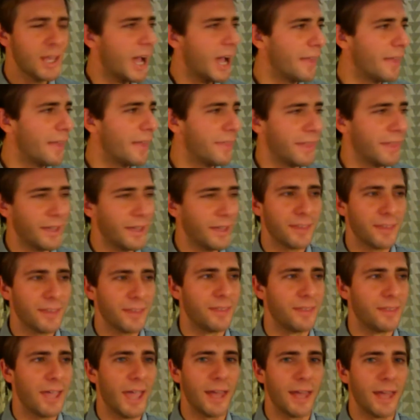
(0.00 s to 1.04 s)
I think
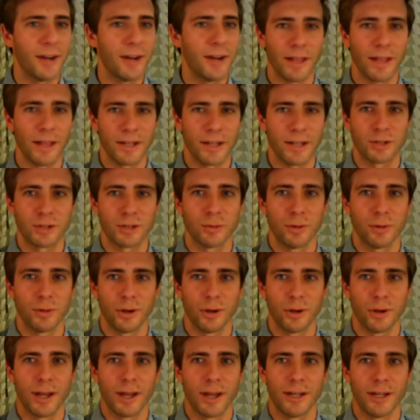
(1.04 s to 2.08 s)
the
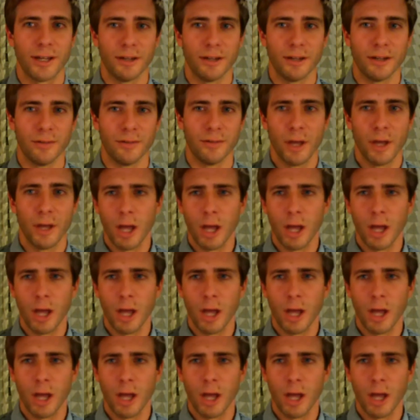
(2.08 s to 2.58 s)
intellectual kind of,